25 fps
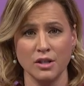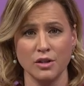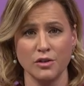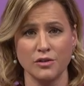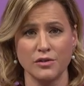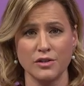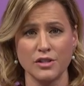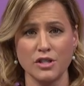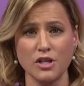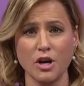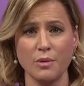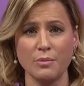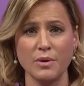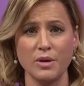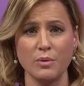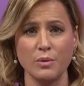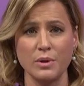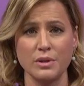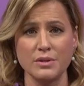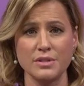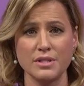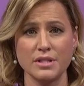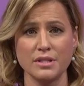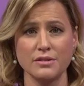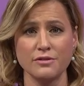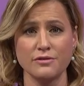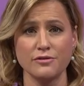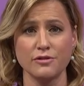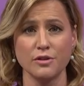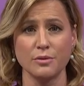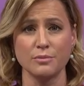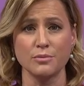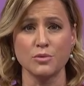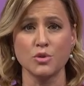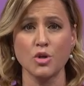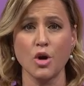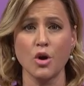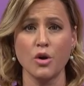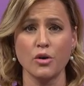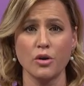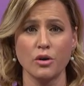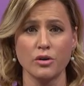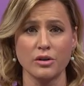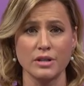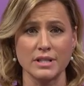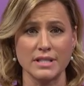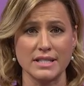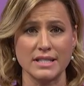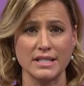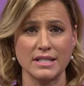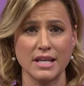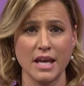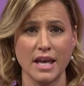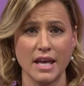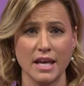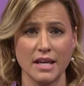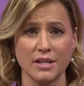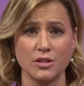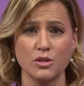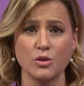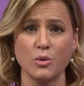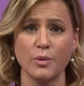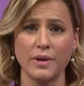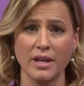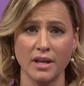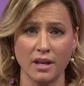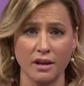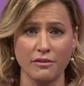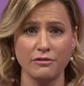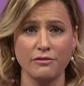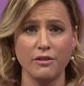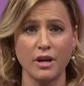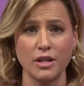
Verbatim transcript: Well, for Tommy Wilson from Tauranga's Te Tuinga